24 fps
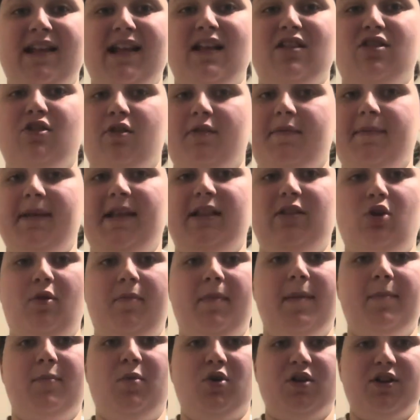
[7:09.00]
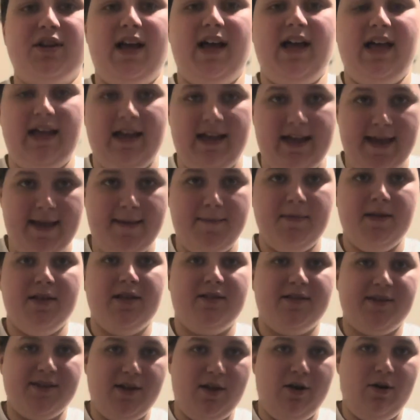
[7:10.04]
it took me a little bit more time.
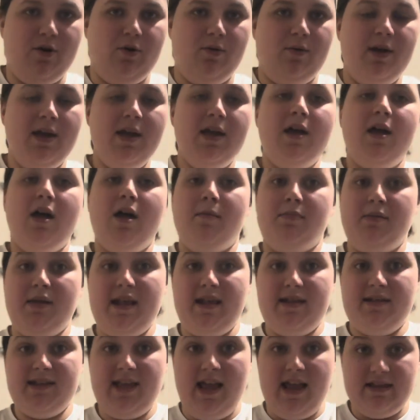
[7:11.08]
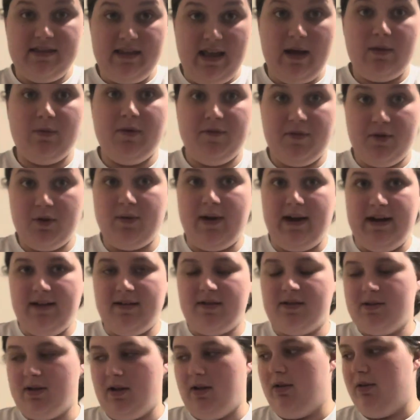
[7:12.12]
So please take that with a grain of
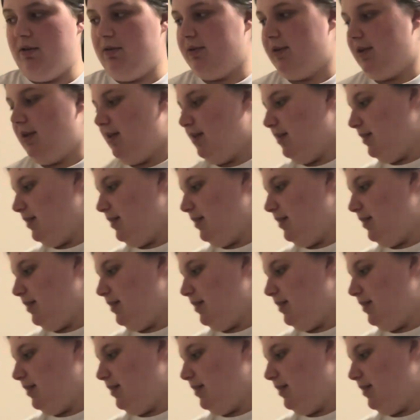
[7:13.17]
salt.